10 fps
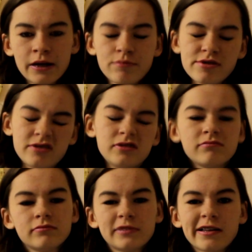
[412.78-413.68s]
but
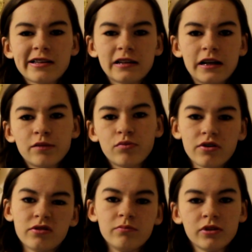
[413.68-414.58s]
nothing like a
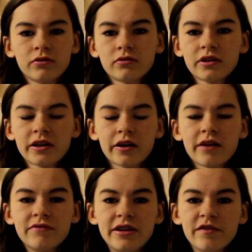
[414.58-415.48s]
broken bone or anything.
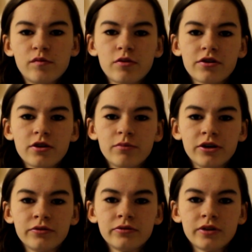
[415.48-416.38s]
I've never broken a
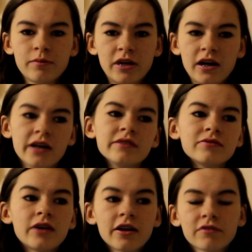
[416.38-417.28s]
bone in my
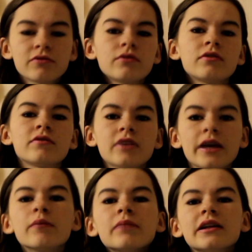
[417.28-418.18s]
life, and I've fallen off
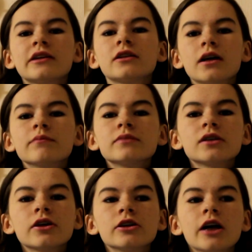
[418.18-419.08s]
like a million times,
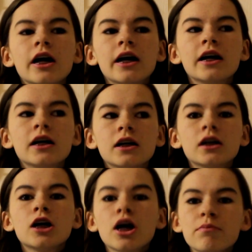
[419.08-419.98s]
so
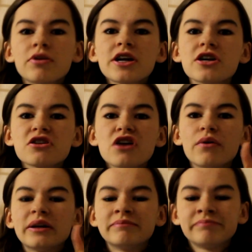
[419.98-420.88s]
pretty good
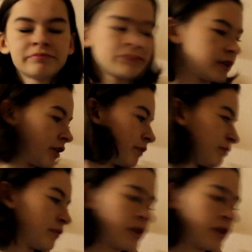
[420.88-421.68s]
going, you know?